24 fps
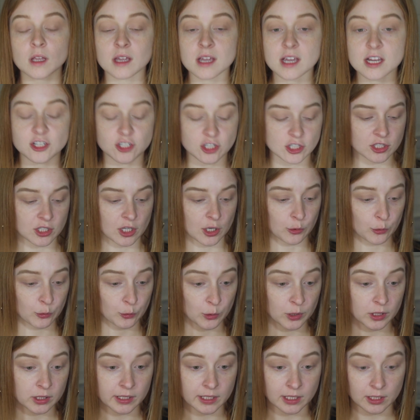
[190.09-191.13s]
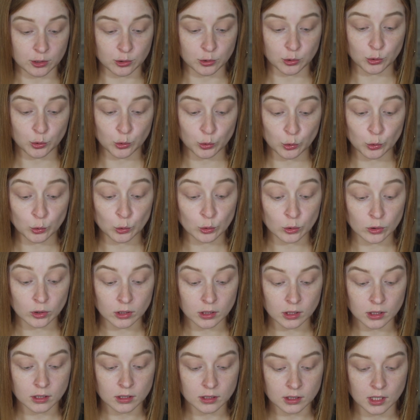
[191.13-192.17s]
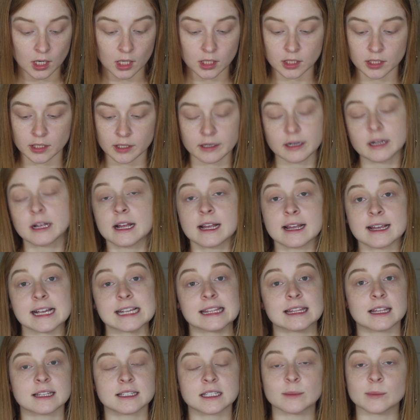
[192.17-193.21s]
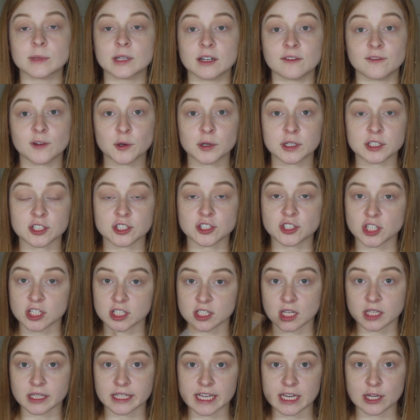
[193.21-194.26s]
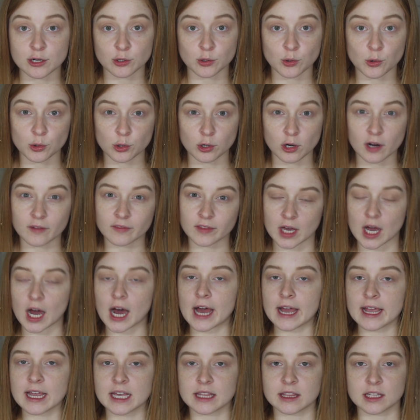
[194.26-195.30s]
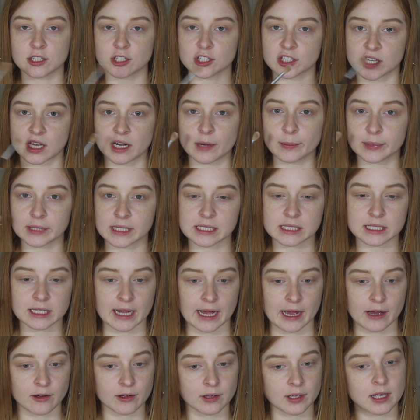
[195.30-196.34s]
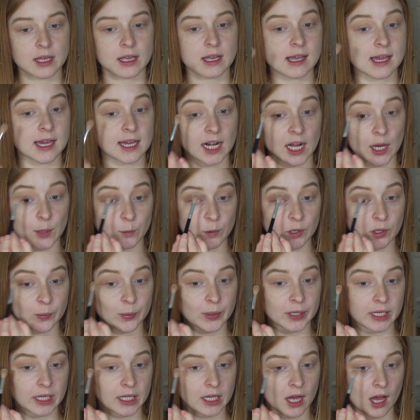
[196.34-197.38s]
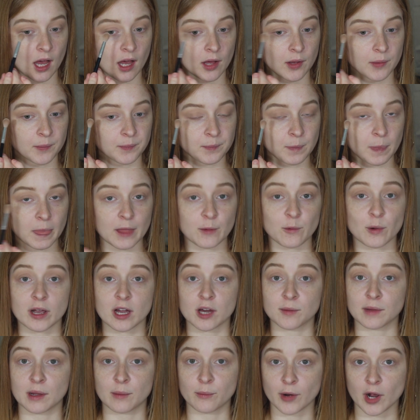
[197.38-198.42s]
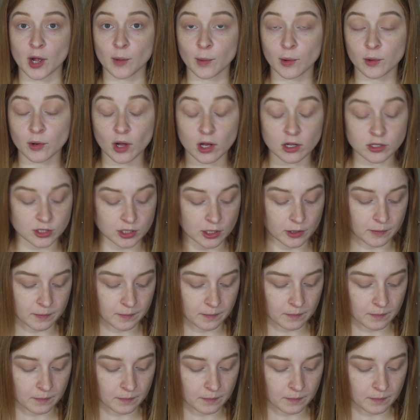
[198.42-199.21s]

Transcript: It's just a really cool color. In this, I'm going to focus just on the inner corner of the eye and then just kind of blend it out. And I will put it right on my brow bone also.